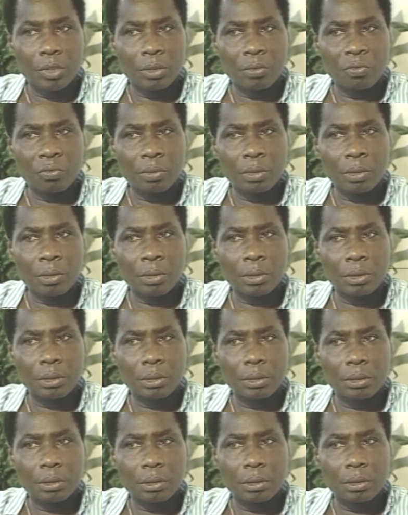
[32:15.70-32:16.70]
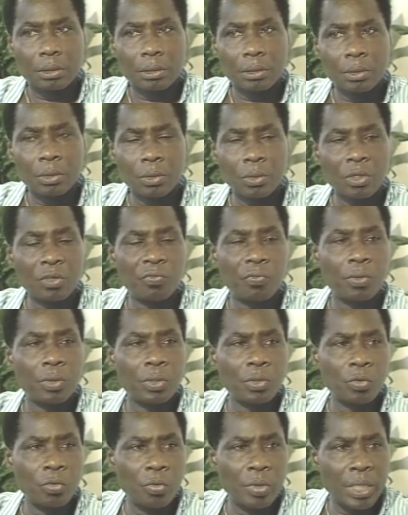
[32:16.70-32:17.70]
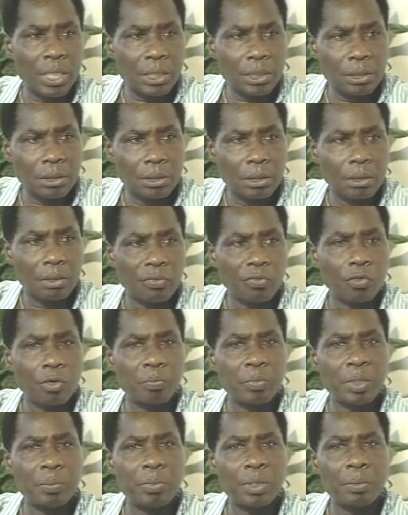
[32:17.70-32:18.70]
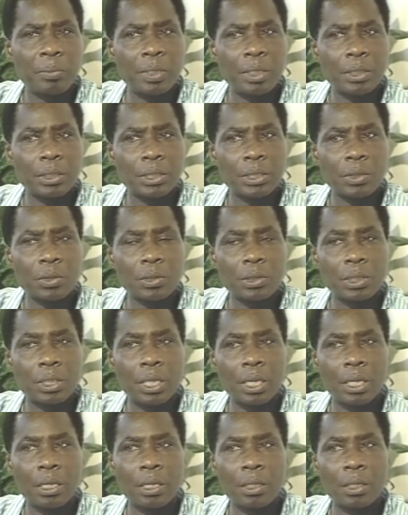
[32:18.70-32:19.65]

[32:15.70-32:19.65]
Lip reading: of course, you look for the reason for people being so scared,